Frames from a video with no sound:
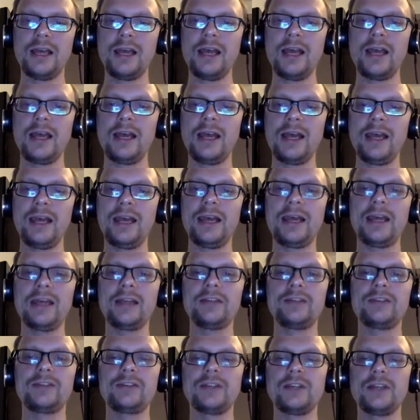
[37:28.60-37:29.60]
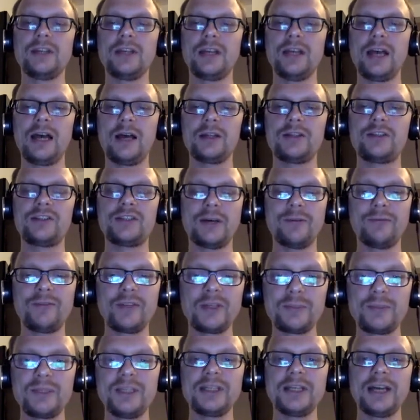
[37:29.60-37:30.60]
and
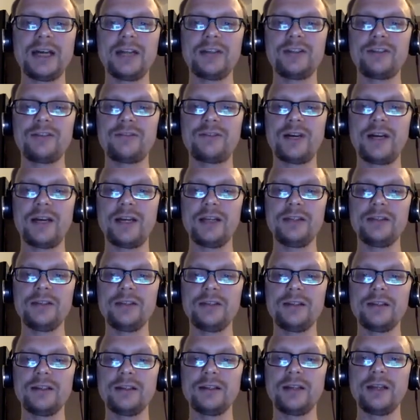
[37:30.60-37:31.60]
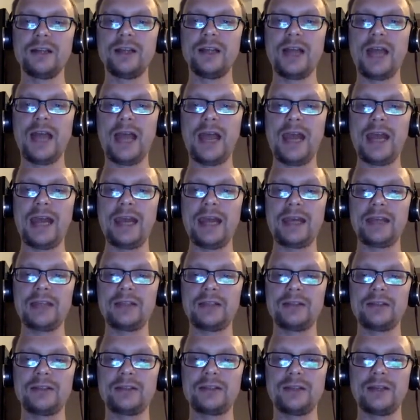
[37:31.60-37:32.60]
something being undefined
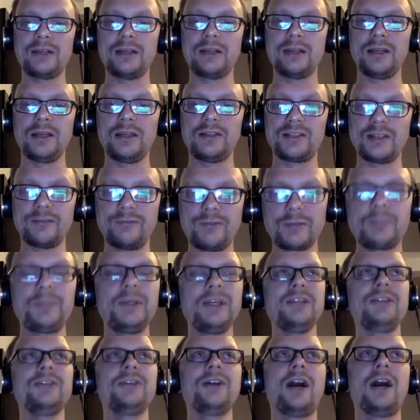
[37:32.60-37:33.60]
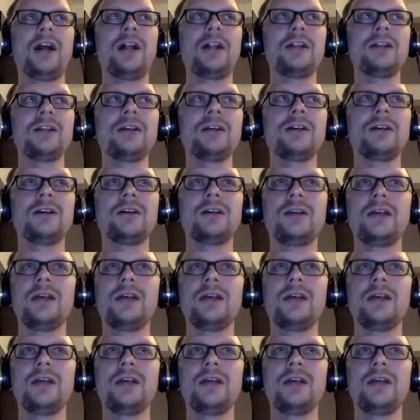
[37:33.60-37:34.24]
and something being null,